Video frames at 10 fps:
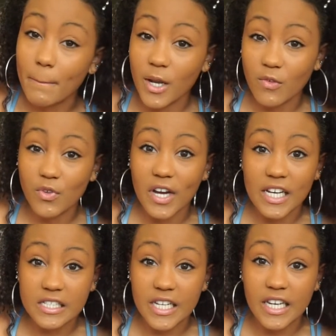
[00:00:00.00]
But if you
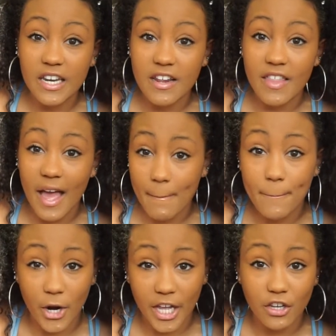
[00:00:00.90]
guys need any of that,
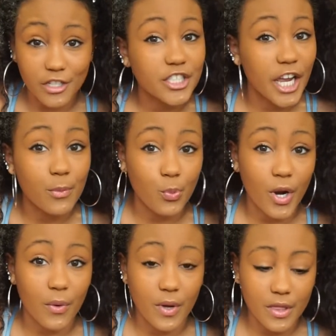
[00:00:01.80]
bring your
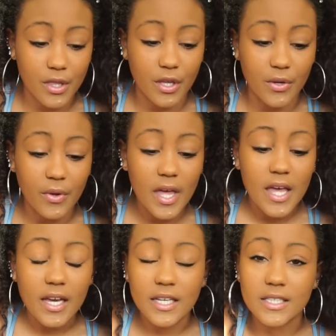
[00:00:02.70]
shapewear with you,
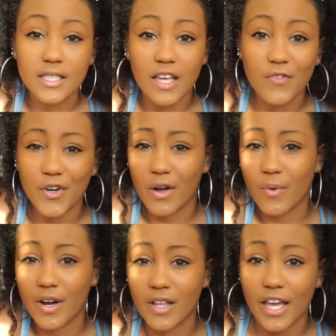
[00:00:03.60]
because if you're not
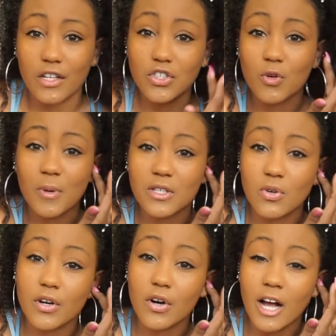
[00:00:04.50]
wearing like a two-piece
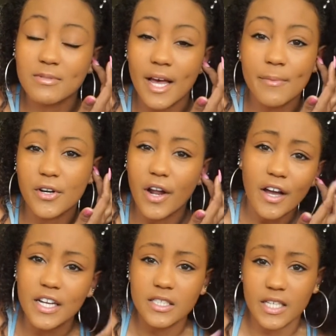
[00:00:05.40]
or a crop top, you're
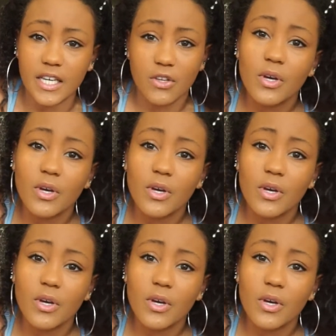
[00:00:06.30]
not gonna see it.